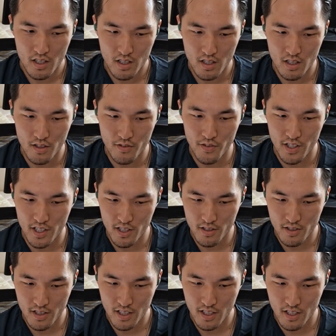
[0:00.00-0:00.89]

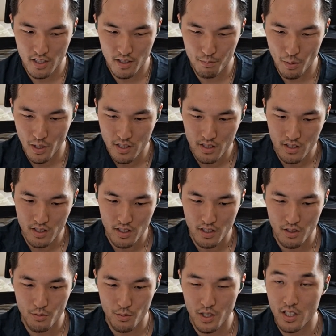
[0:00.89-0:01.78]
Video. He
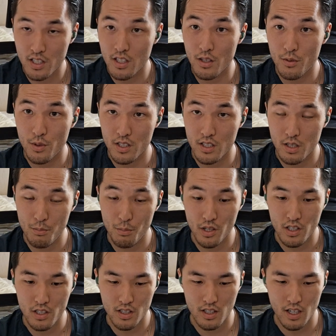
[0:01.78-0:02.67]
basically, what he did was he
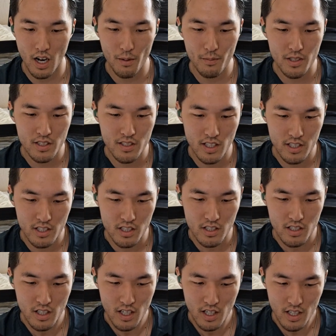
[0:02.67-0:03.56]
put in the comments
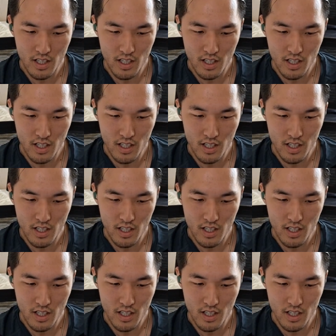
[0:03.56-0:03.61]
section